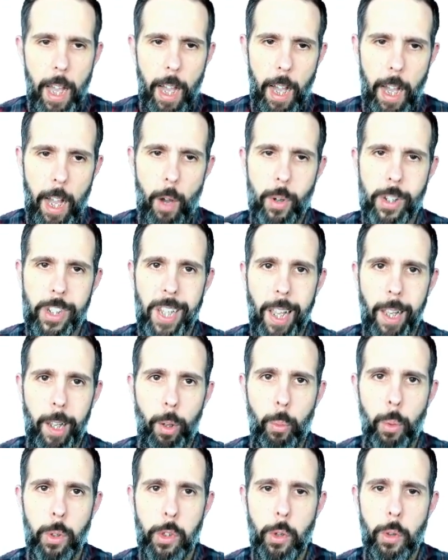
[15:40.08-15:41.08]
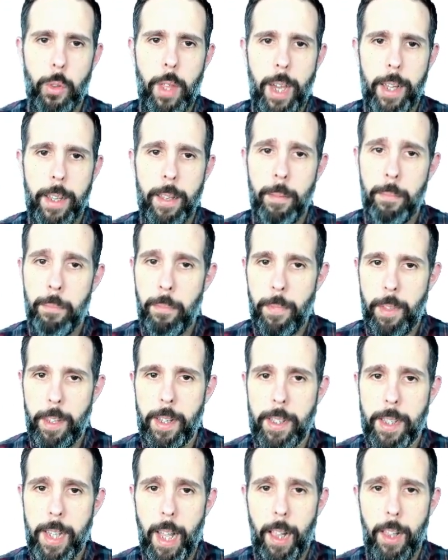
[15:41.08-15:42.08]
How exactly we do that? The
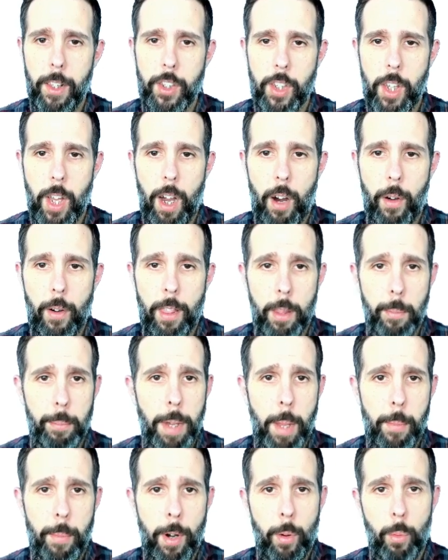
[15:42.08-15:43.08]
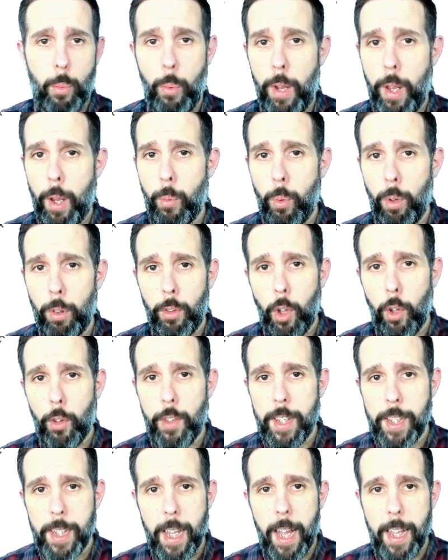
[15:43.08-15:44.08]
details are in the paper. We will not
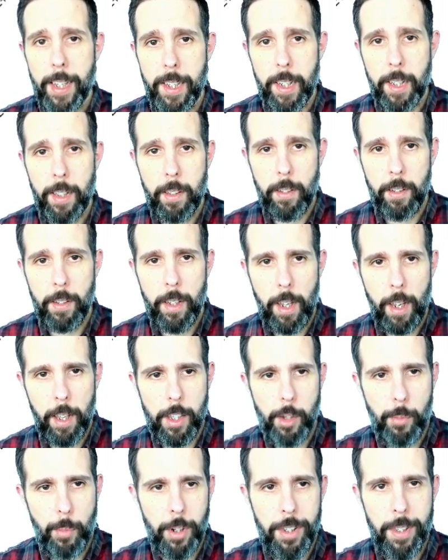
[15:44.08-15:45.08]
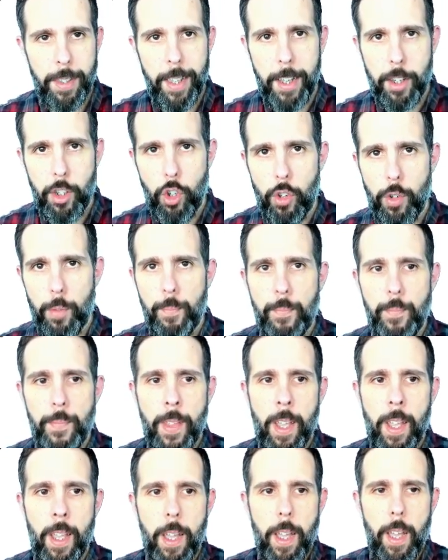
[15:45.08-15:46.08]
discuss it in this presentation.
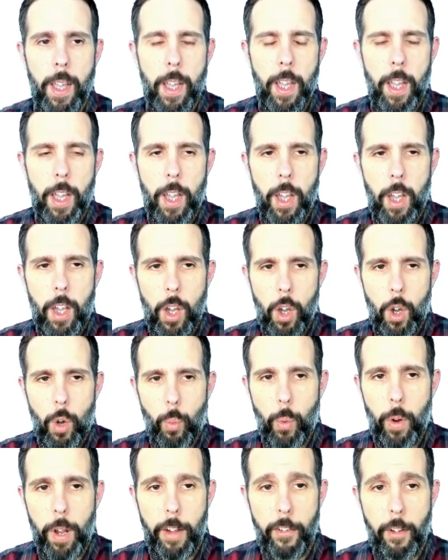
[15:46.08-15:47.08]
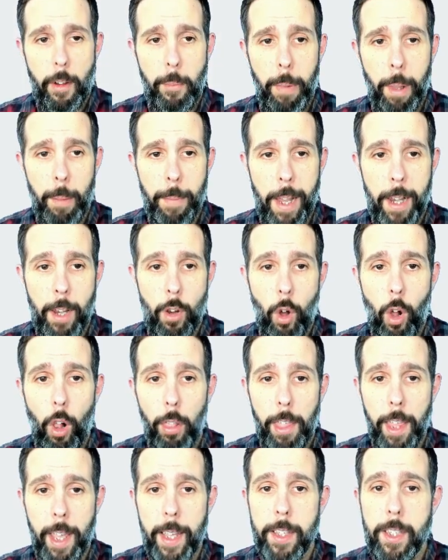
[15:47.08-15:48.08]
We have implemented all
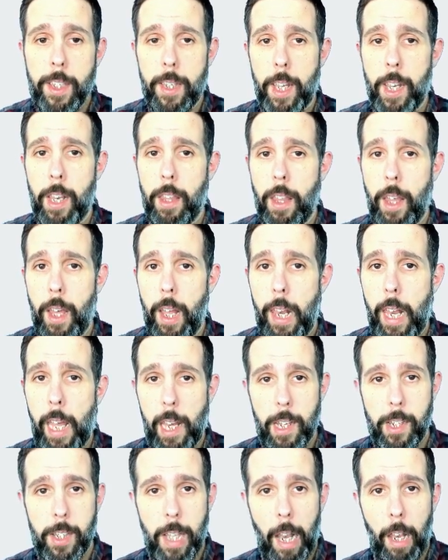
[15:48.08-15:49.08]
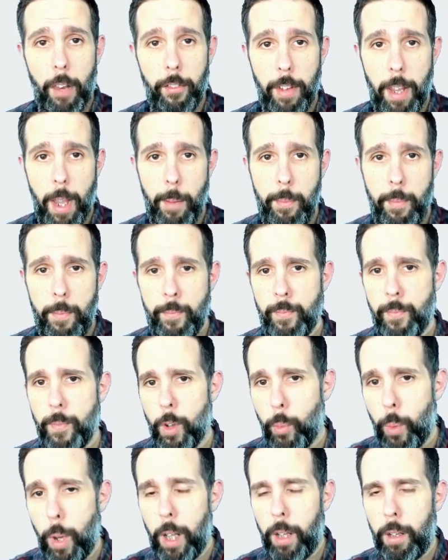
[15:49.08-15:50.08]
this in the latest LLVM.
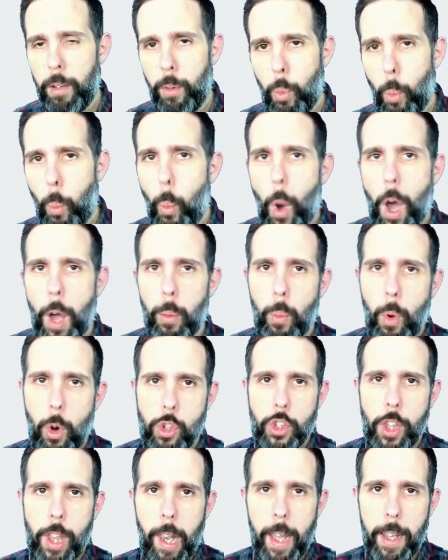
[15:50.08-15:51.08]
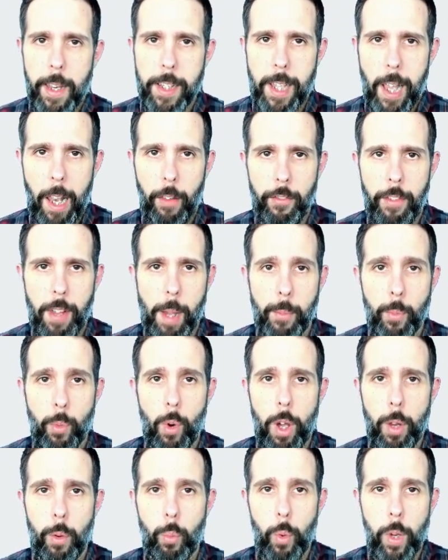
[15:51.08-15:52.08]
Well, what was the latest LLVM
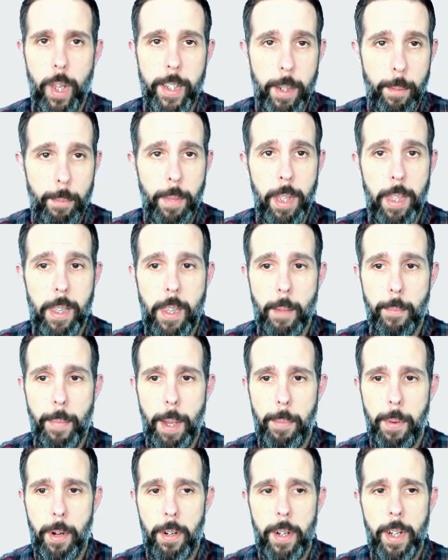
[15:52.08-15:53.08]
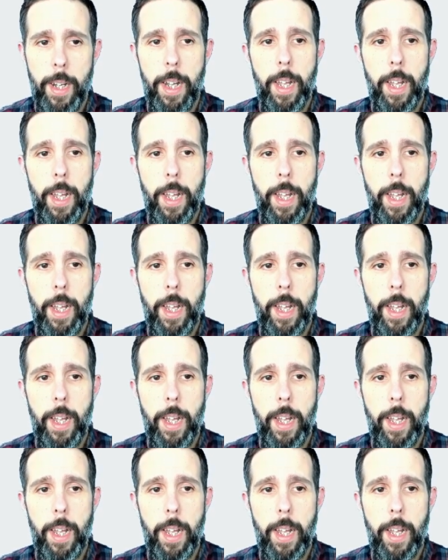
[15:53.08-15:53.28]
when we submit the paper?